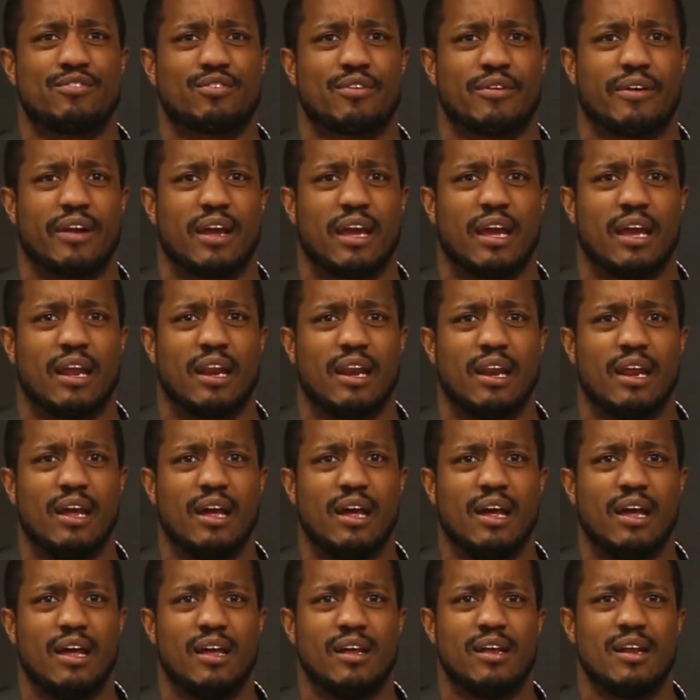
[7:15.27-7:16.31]
screen.
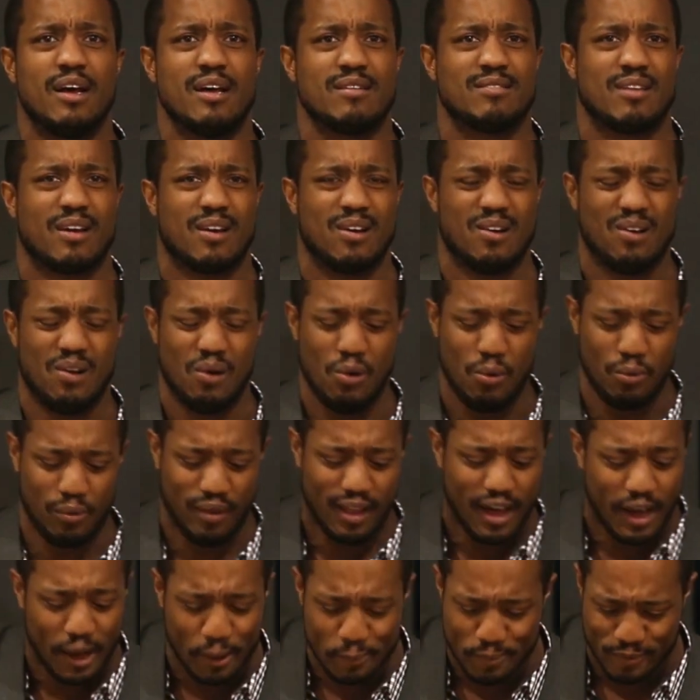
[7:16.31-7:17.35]
I was like, hold
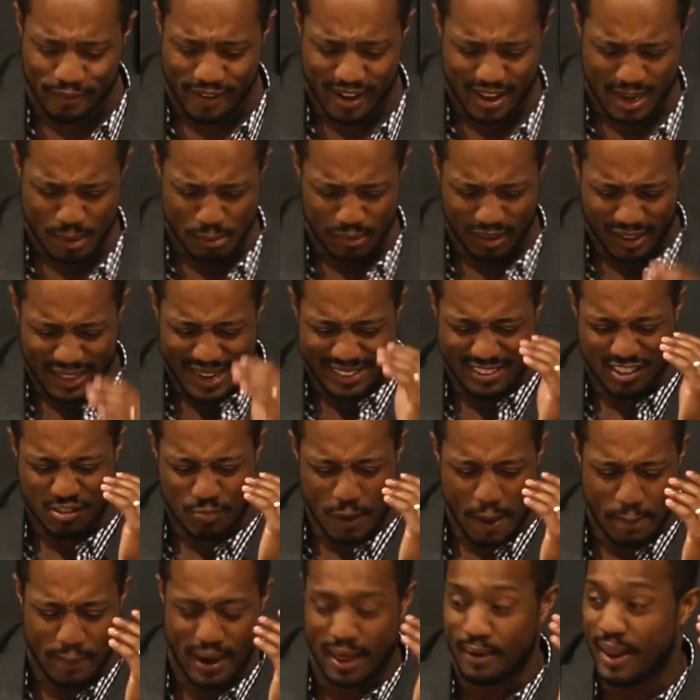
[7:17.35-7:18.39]
up, right? And I'm looking at this
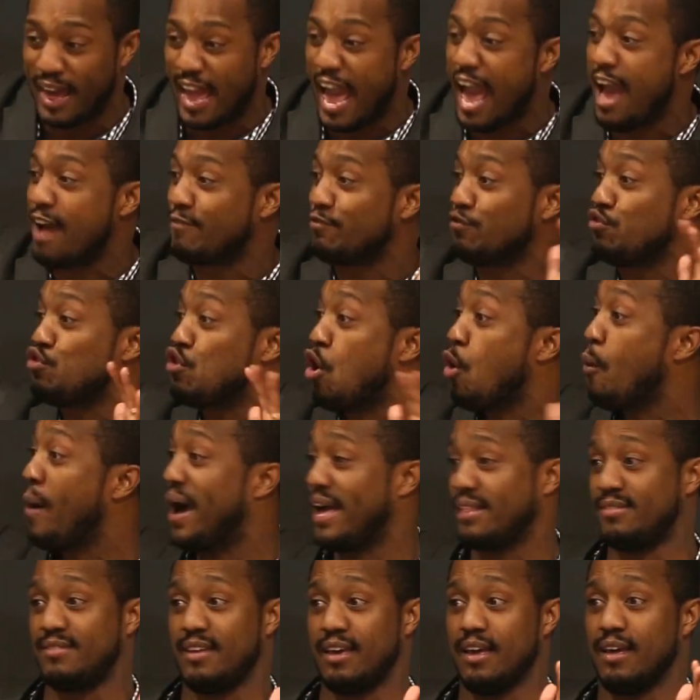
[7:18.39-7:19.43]
paper. I'm like, I have no
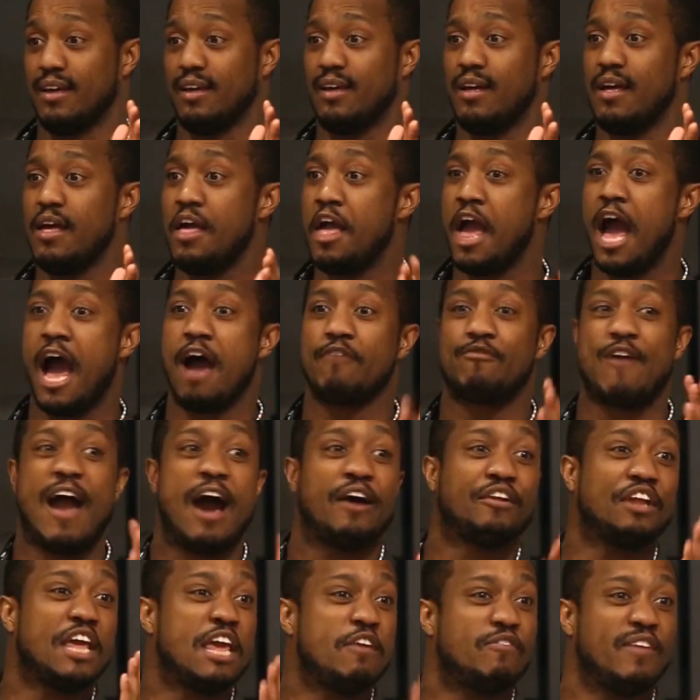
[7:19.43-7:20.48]
idea of
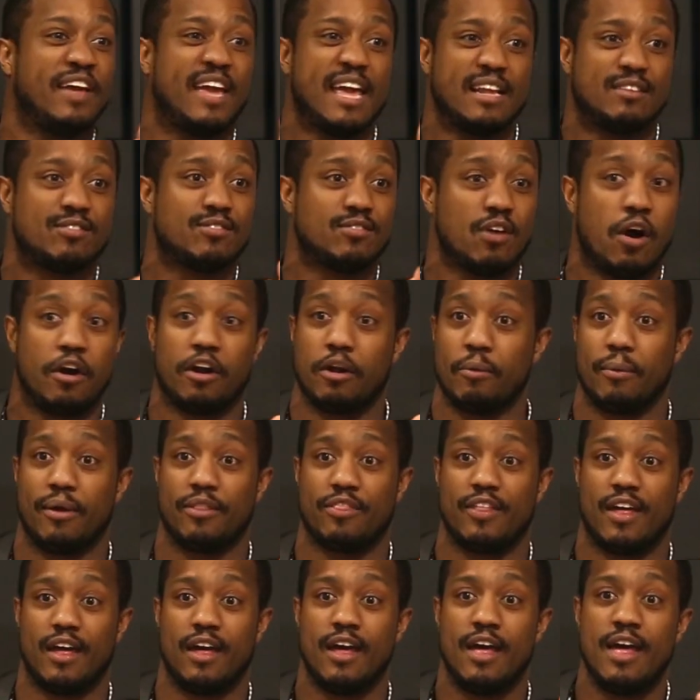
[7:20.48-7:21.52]
how to even get started
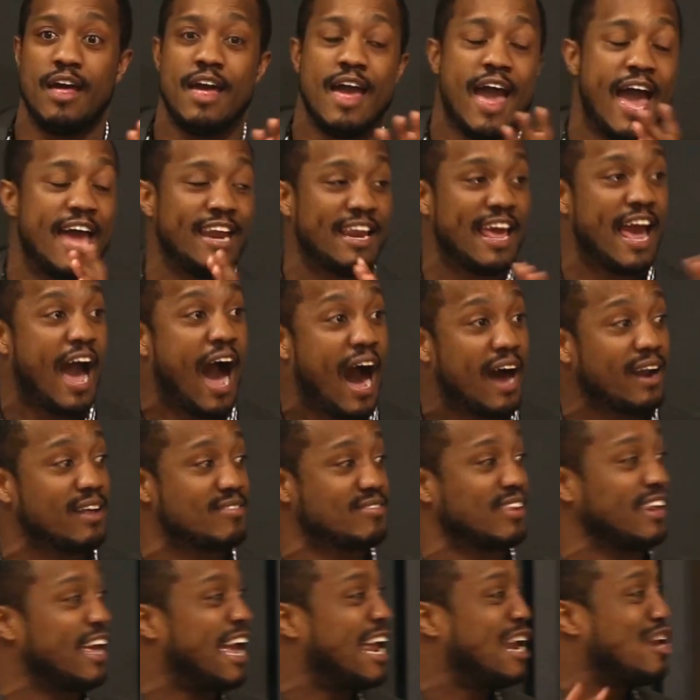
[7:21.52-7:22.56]
with it. And
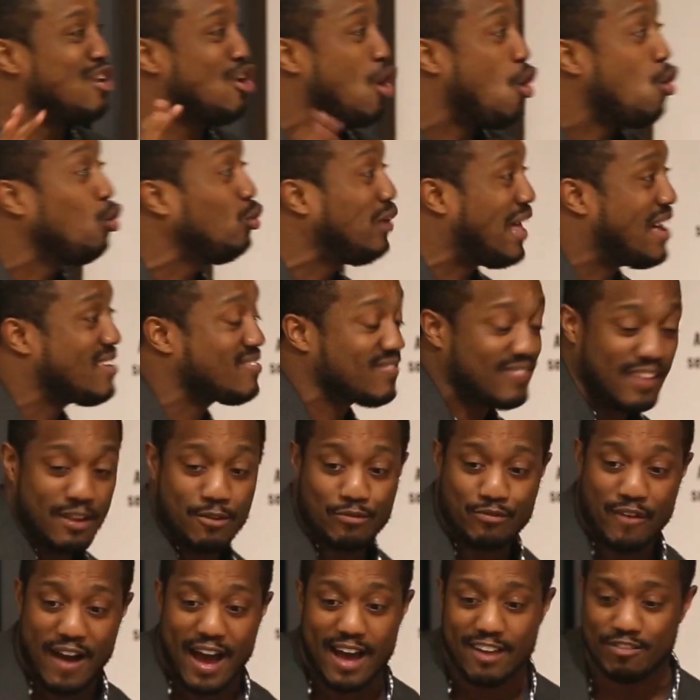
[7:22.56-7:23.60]
honestly, in no less than
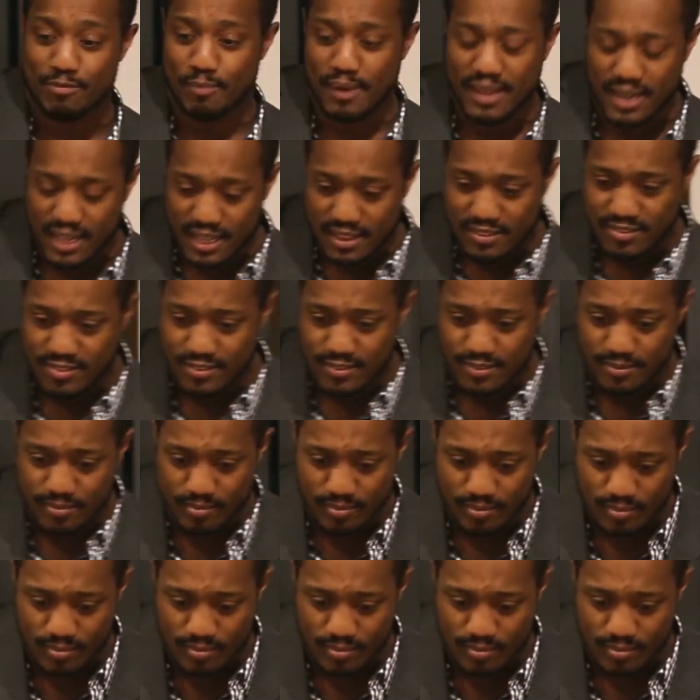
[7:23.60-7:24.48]
5 minutes,